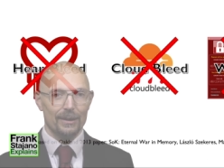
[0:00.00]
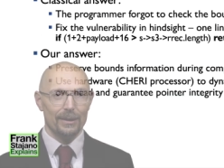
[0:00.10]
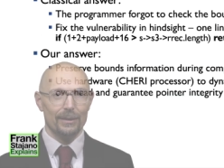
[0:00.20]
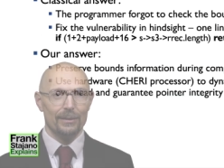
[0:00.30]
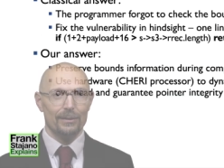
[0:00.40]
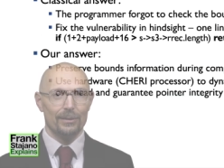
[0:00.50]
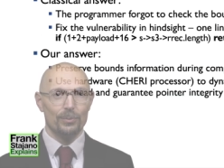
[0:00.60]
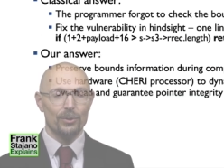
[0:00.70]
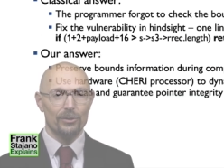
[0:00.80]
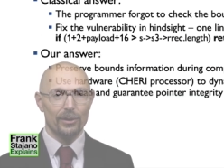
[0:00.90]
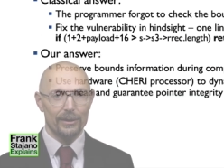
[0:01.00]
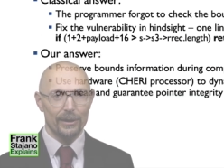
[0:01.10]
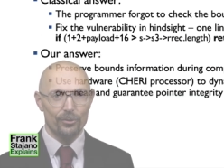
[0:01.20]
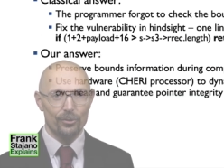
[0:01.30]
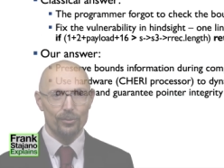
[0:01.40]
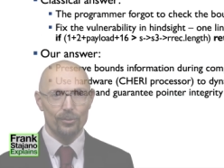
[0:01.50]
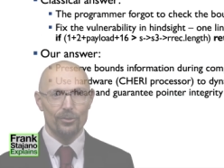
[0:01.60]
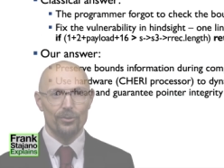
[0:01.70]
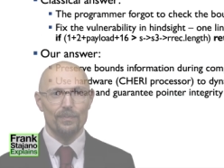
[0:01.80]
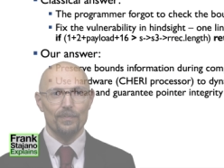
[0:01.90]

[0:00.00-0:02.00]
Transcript: in the computer architecture course.